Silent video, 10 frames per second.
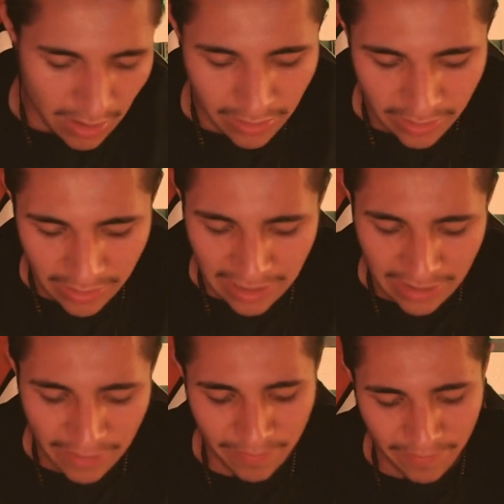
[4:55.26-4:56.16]

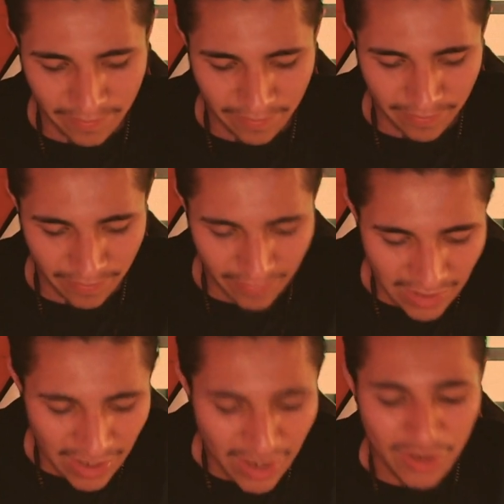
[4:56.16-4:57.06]
Yeah.
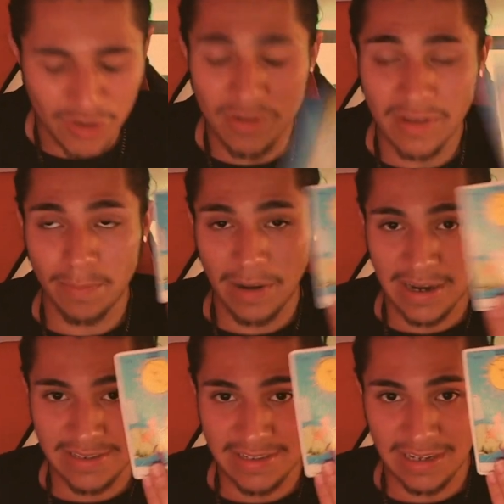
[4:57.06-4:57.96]
You,
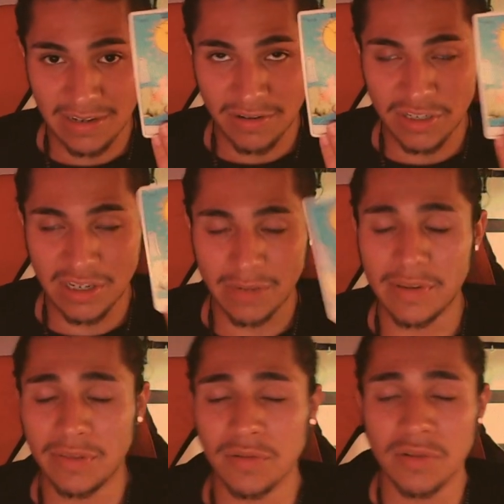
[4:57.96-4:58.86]
Pisces energy coming through.